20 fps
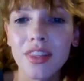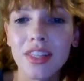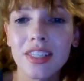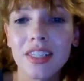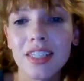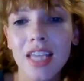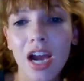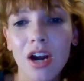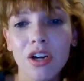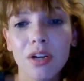
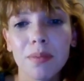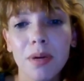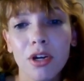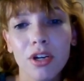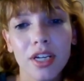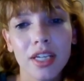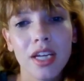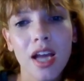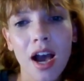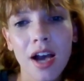This is Our
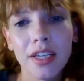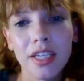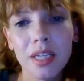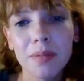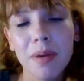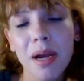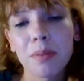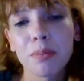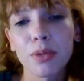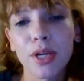American
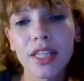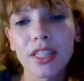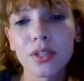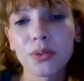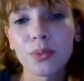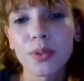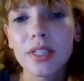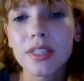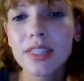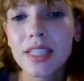Honey by
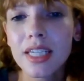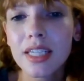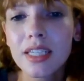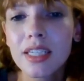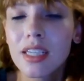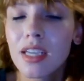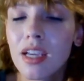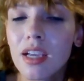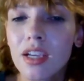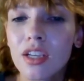Braylon Wilson.
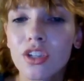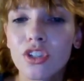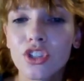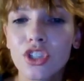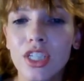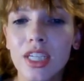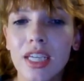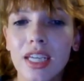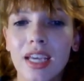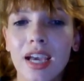
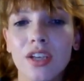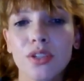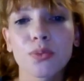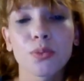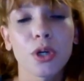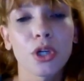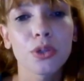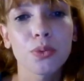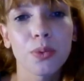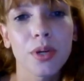She
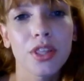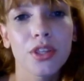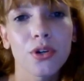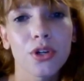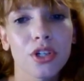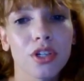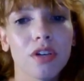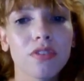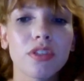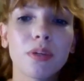has worked
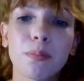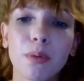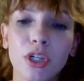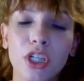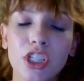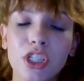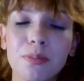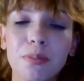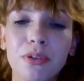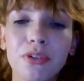with Order of the
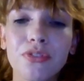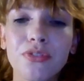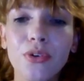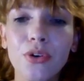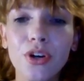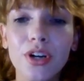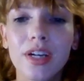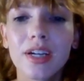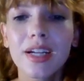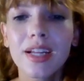Bookish
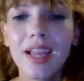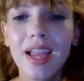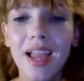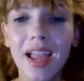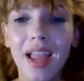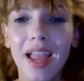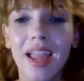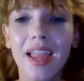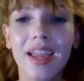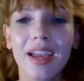before,
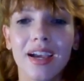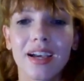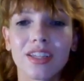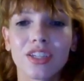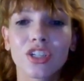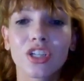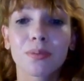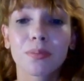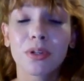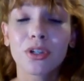
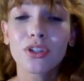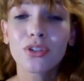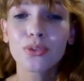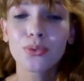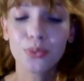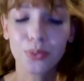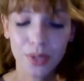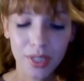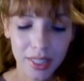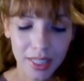and her book
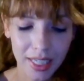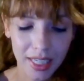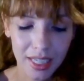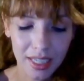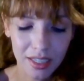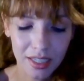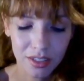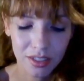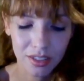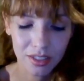is
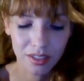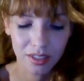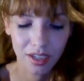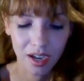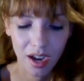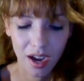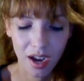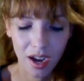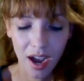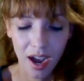really,
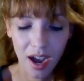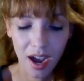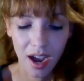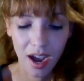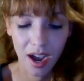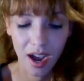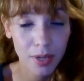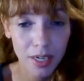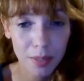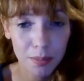I've
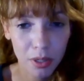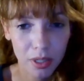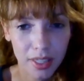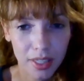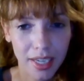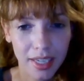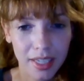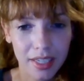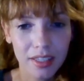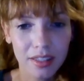never read a
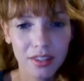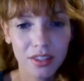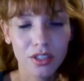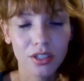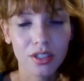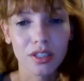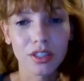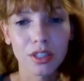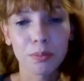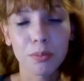book like it.
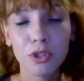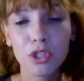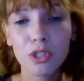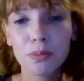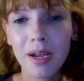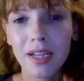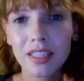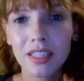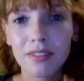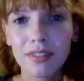The
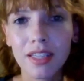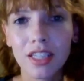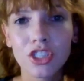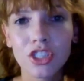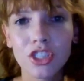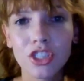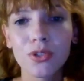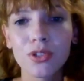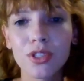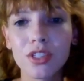perspective that
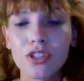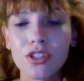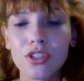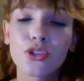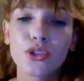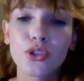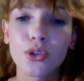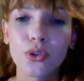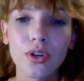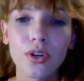she uses,
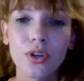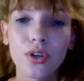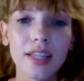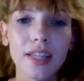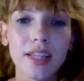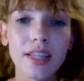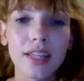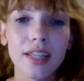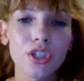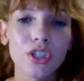the
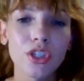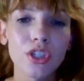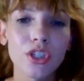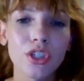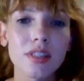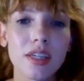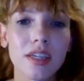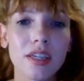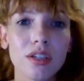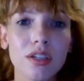storyline that she
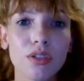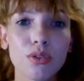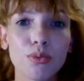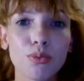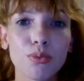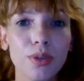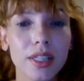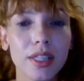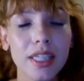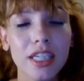uses
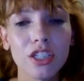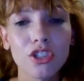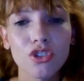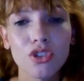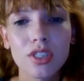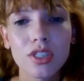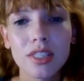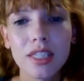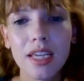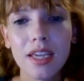is really
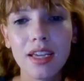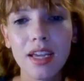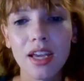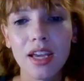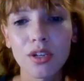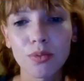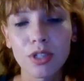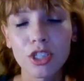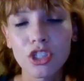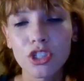interesting
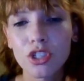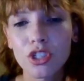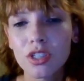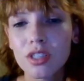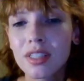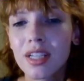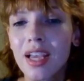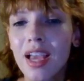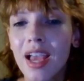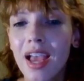and
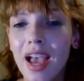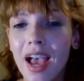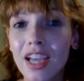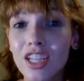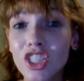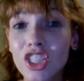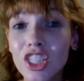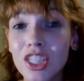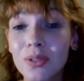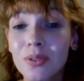original.
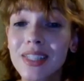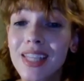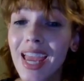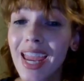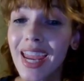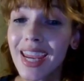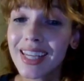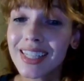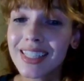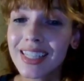And she was
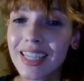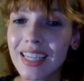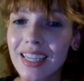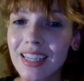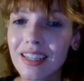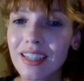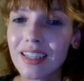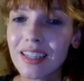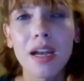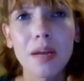
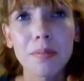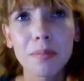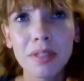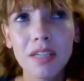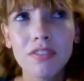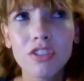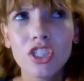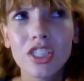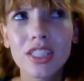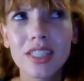18, and I
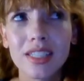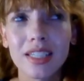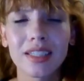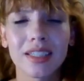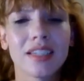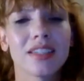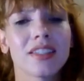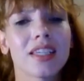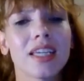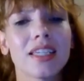believe she
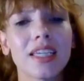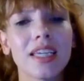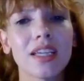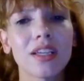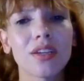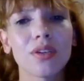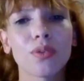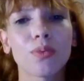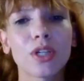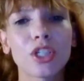still is
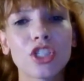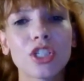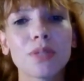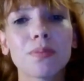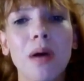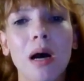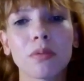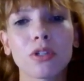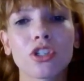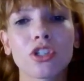18 when
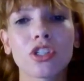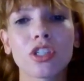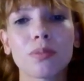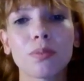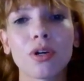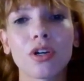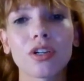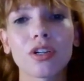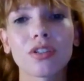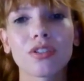she published
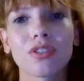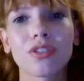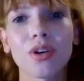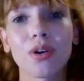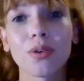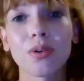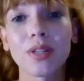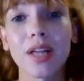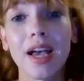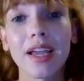this book.
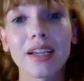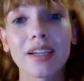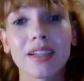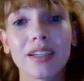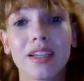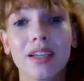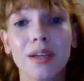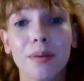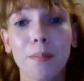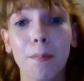So,
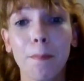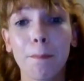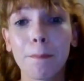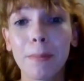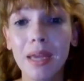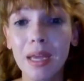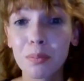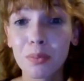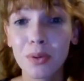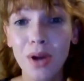
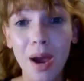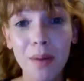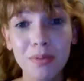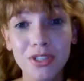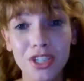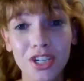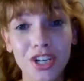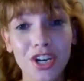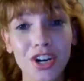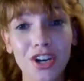big
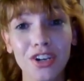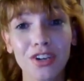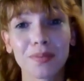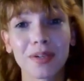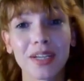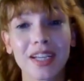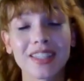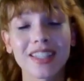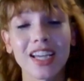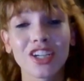props to her
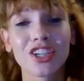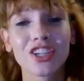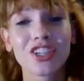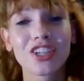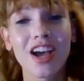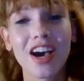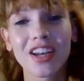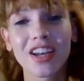because I could